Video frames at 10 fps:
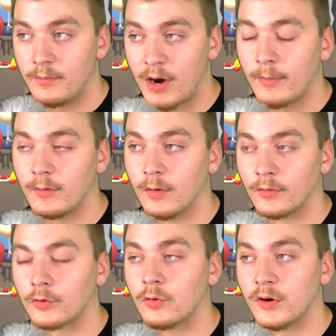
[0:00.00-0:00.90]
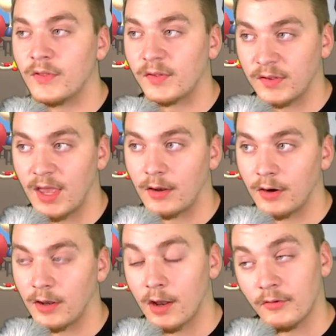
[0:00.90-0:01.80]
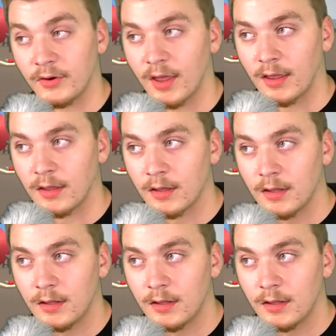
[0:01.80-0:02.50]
probably will record this again on another day